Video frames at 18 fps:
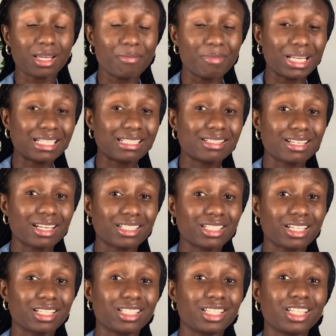Melissa
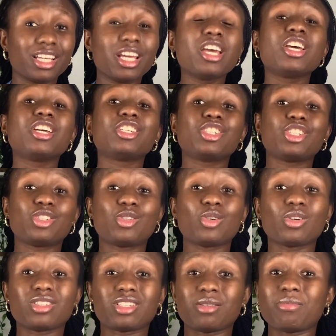channel. She
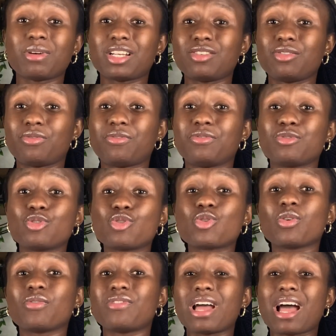talked about the full
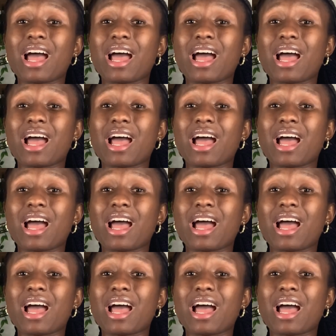stuff that